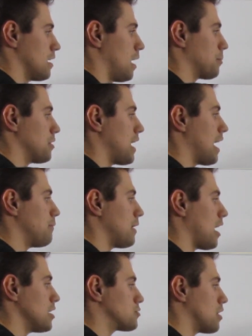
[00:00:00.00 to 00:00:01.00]
I'm going to have my
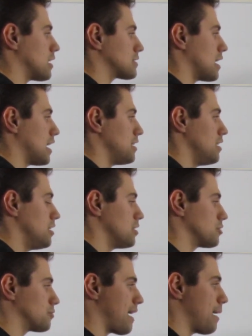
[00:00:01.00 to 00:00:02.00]
hydroxide
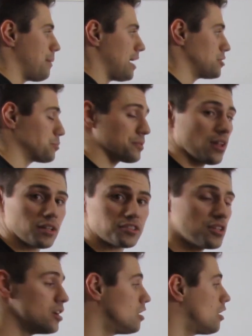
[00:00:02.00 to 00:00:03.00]
grab H plus